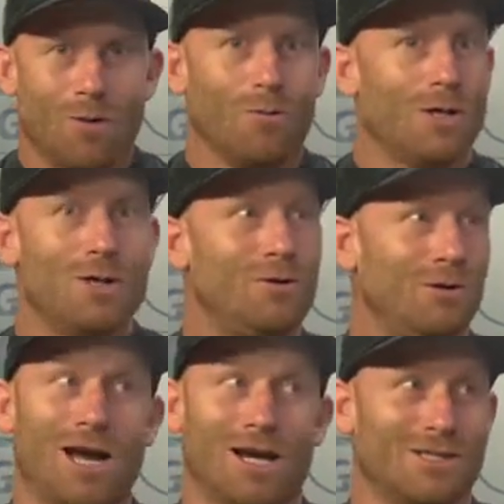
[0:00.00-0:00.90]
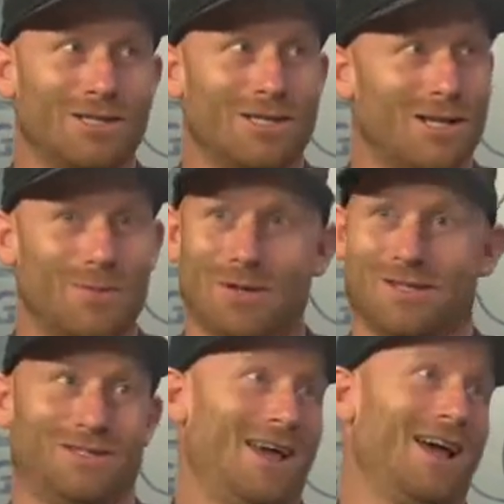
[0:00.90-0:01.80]
When you crash, it's going to be a
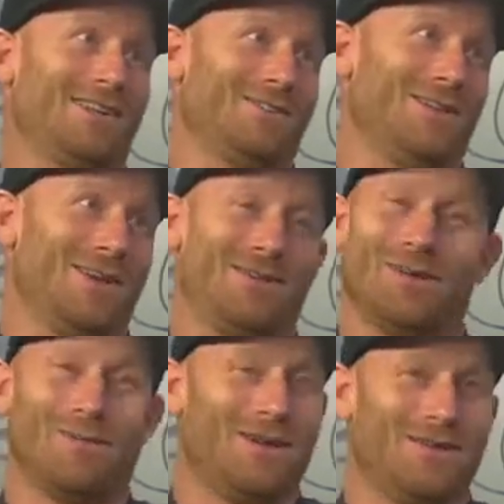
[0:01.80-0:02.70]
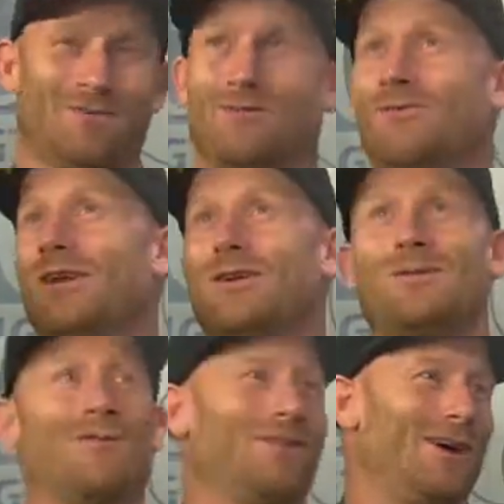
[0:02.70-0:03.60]
disaster. Like, I mean, feet are going
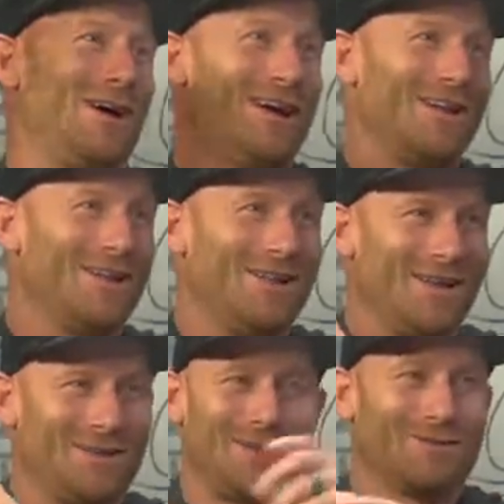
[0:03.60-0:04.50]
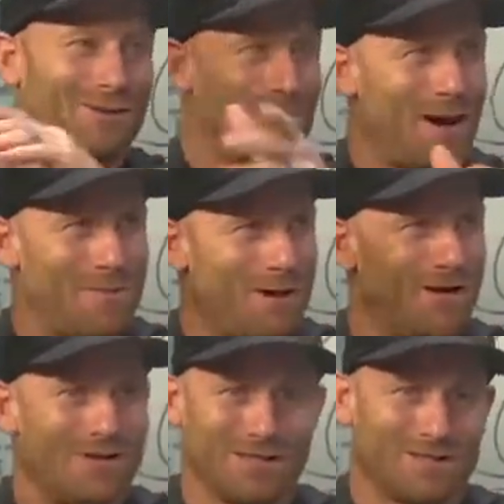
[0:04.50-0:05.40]
to be flying, you know, like gloves are going to pop
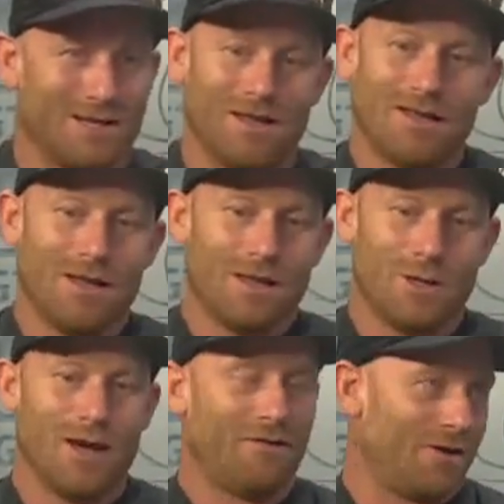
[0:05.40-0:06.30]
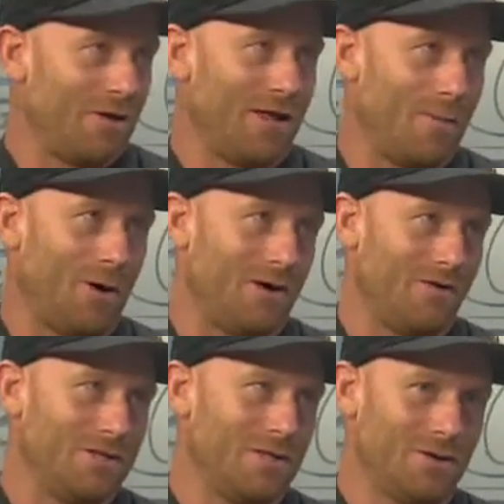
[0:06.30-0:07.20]
off. It's just like, you have to know that part of
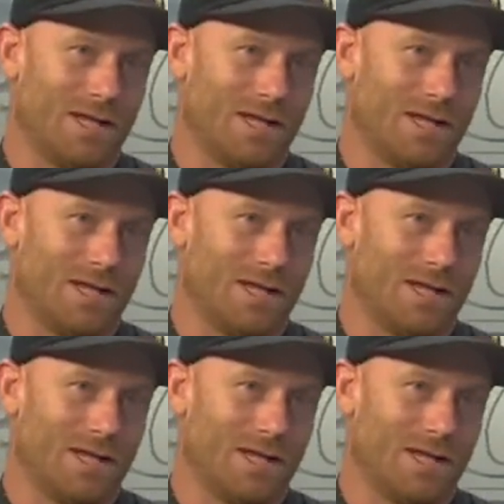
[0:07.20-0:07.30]
it too.